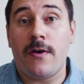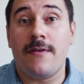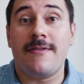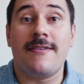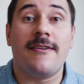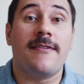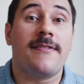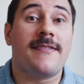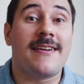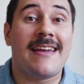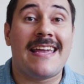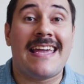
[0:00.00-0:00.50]
on
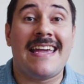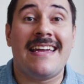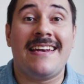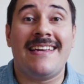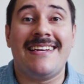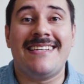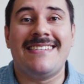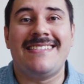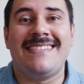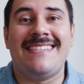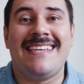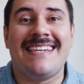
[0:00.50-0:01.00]
the other
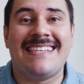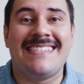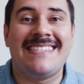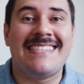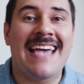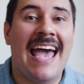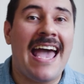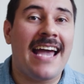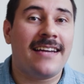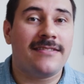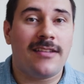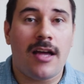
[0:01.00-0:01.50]
hand, is the
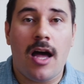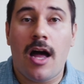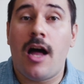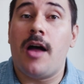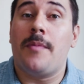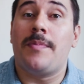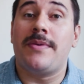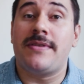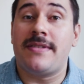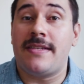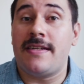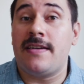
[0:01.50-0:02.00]
exact
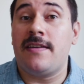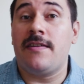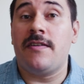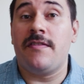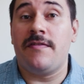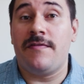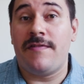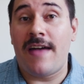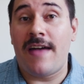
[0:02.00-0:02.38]
opposite of